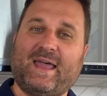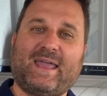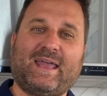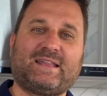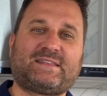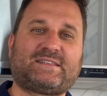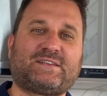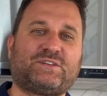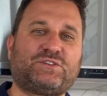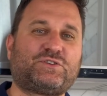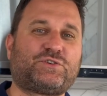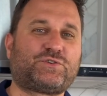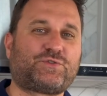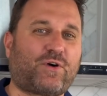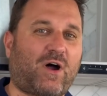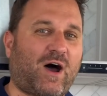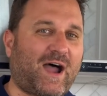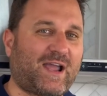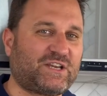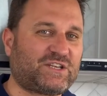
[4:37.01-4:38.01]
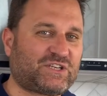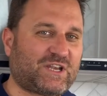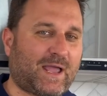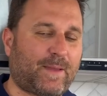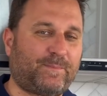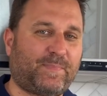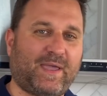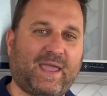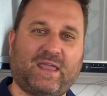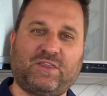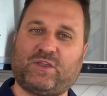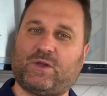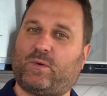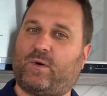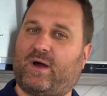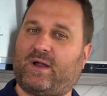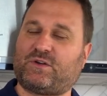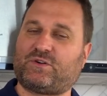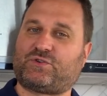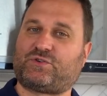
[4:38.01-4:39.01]
It's a dry champagne. You
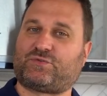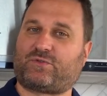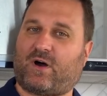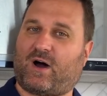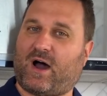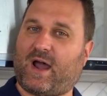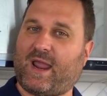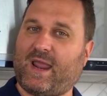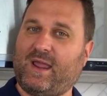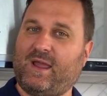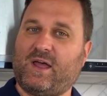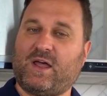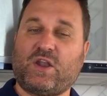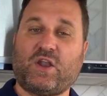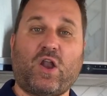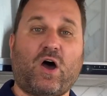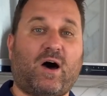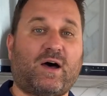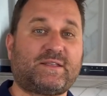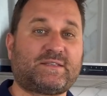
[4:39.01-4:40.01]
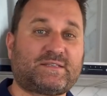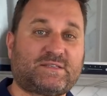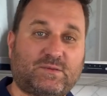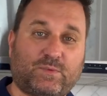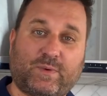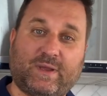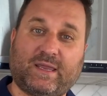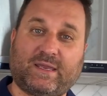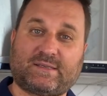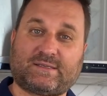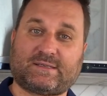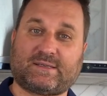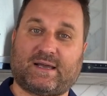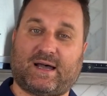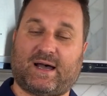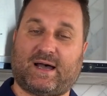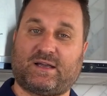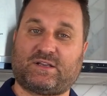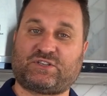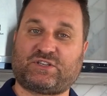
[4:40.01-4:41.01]
want dry, not sweet
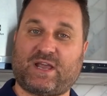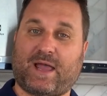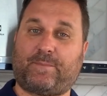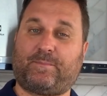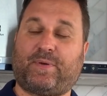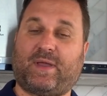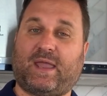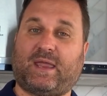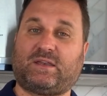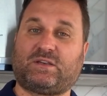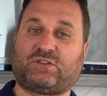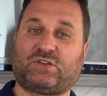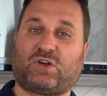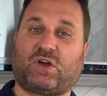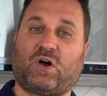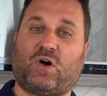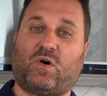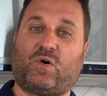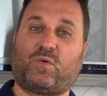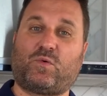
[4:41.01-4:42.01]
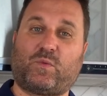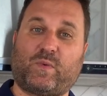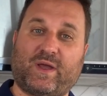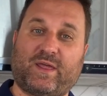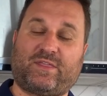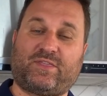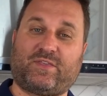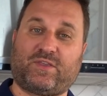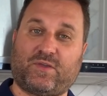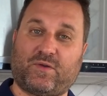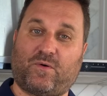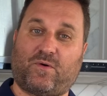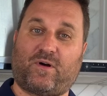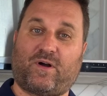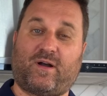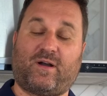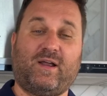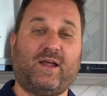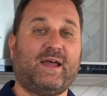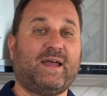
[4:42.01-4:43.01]
uh, champagne to go with
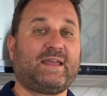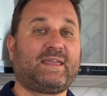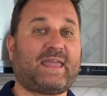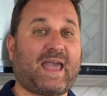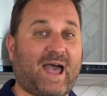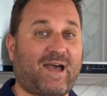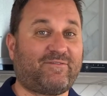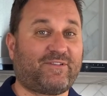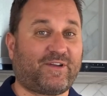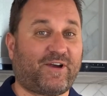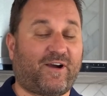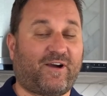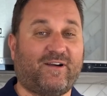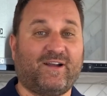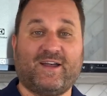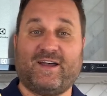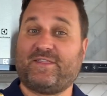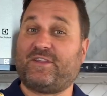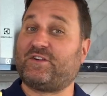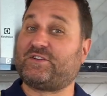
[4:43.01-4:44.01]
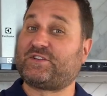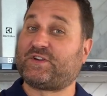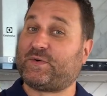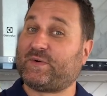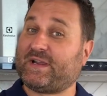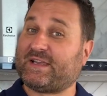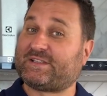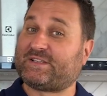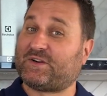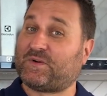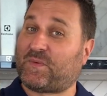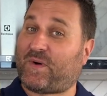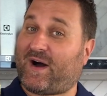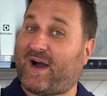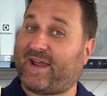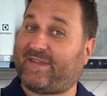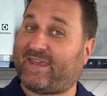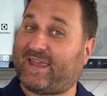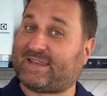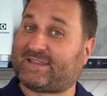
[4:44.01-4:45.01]
your caviar. There's a reason
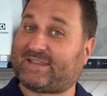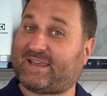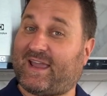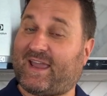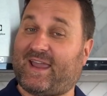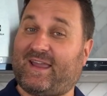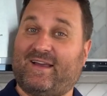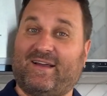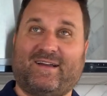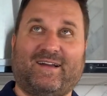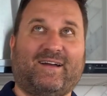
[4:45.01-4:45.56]
why they say